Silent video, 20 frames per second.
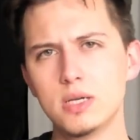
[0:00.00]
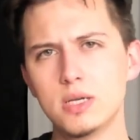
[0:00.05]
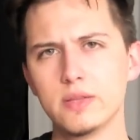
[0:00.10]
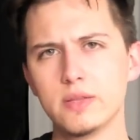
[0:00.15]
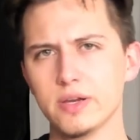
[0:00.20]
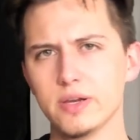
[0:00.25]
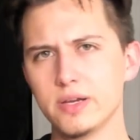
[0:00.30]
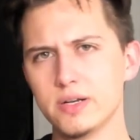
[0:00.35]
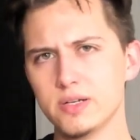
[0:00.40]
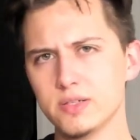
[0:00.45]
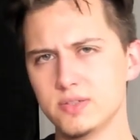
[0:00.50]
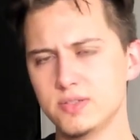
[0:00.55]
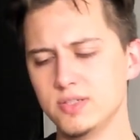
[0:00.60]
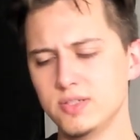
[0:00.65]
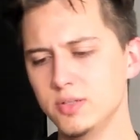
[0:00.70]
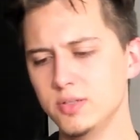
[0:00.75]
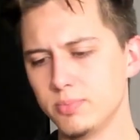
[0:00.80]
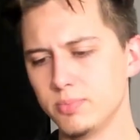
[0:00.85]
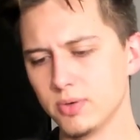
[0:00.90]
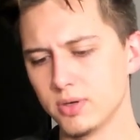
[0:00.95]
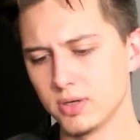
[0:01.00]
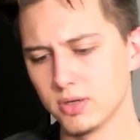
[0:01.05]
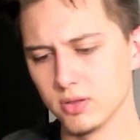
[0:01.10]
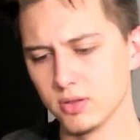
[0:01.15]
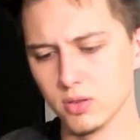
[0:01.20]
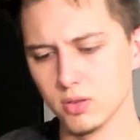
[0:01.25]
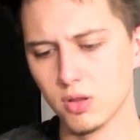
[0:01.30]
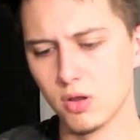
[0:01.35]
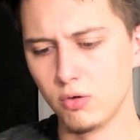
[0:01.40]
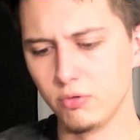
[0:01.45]
They had a deep
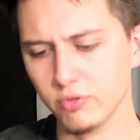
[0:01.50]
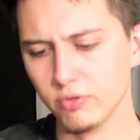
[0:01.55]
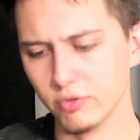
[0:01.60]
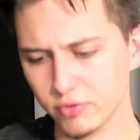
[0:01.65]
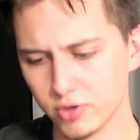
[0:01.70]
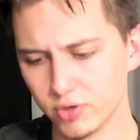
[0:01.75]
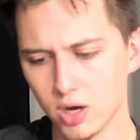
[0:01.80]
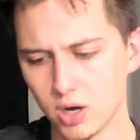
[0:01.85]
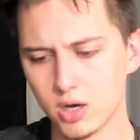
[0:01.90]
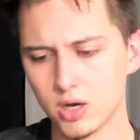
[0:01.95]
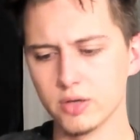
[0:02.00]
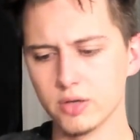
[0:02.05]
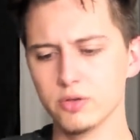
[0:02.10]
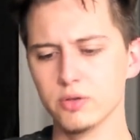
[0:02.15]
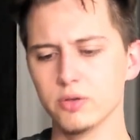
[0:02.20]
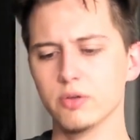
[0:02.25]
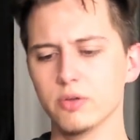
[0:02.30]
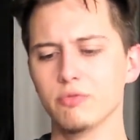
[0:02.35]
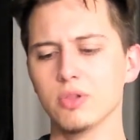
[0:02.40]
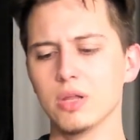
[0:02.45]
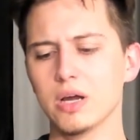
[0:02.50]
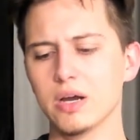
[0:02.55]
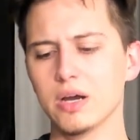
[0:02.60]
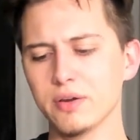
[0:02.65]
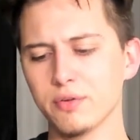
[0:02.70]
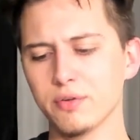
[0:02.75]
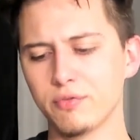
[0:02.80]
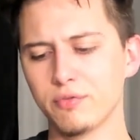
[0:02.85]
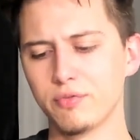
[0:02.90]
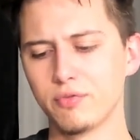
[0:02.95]
love of God and of
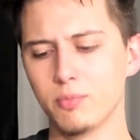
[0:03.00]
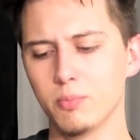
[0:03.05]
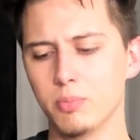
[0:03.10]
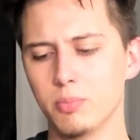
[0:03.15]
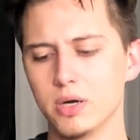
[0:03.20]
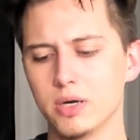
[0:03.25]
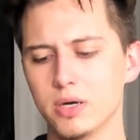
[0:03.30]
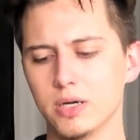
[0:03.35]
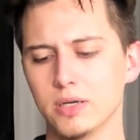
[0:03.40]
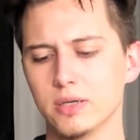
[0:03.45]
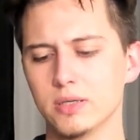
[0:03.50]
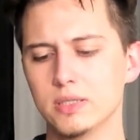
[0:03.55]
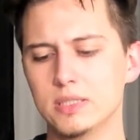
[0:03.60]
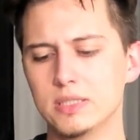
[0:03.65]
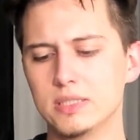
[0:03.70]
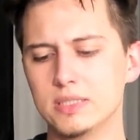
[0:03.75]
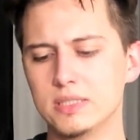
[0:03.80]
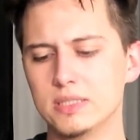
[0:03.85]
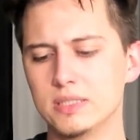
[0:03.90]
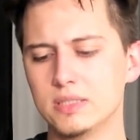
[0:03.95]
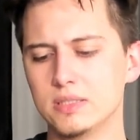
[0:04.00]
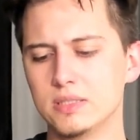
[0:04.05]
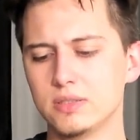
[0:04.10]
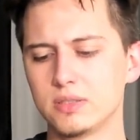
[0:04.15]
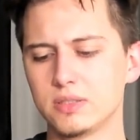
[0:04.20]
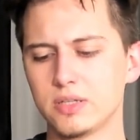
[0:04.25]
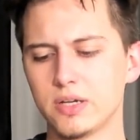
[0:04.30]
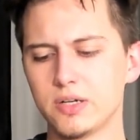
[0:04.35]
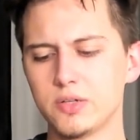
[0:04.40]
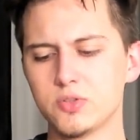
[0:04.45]
life, but
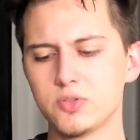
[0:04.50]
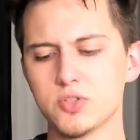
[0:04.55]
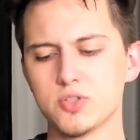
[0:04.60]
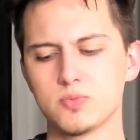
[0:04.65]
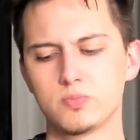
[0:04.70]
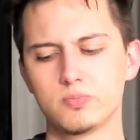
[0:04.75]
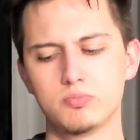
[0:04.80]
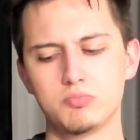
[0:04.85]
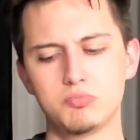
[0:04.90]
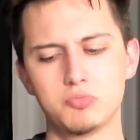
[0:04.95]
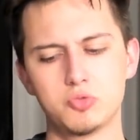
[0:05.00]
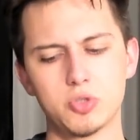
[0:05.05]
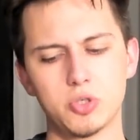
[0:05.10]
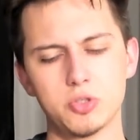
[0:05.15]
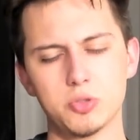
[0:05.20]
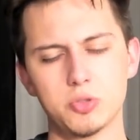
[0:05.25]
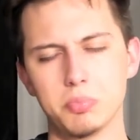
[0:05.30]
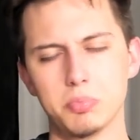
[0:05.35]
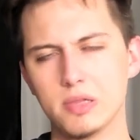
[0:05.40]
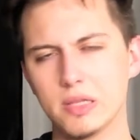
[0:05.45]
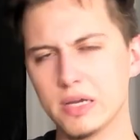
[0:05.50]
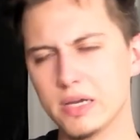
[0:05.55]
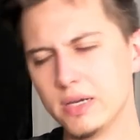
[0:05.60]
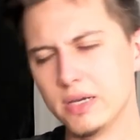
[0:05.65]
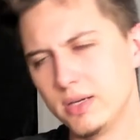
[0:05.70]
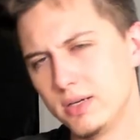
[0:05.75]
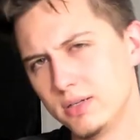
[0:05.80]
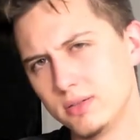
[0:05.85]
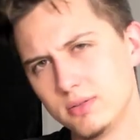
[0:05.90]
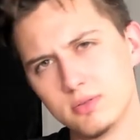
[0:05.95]
kind of just tried to
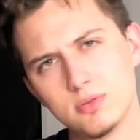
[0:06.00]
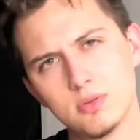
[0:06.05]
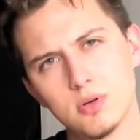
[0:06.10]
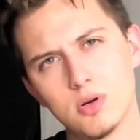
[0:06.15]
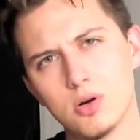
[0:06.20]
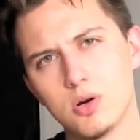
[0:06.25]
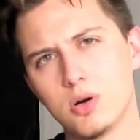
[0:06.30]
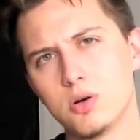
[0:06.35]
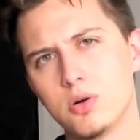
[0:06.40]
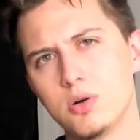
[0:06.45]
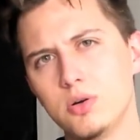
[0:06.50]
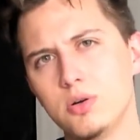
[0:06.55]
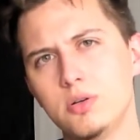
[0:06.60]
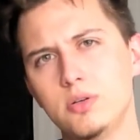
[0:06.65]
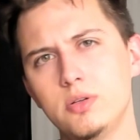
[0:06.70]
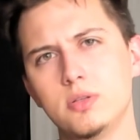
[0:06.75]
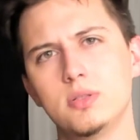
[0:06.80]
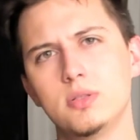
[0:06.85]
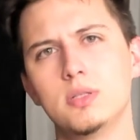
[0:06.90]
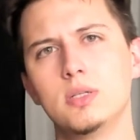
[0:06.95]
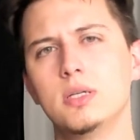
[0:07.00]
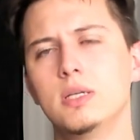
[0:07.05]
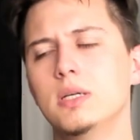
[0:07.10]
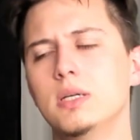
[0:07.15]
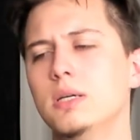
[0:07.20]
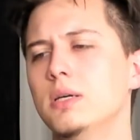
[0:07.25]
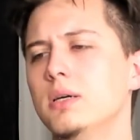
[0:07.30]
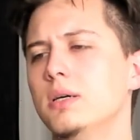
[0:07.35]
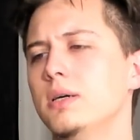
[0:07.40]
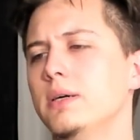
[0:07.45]
play hard
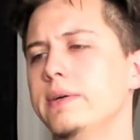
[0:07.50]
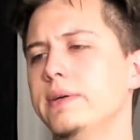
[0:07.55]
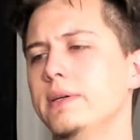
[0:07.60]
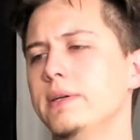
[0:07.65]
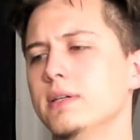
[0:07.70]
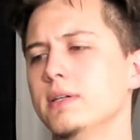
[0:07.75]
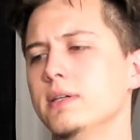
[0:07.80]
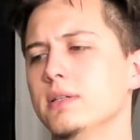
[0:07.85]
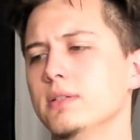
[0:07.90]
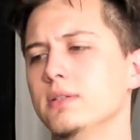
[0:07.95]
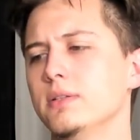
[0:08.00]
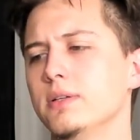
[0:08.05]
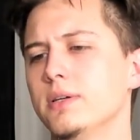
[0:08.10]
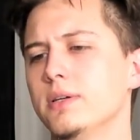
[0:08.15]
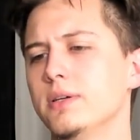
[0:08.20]
and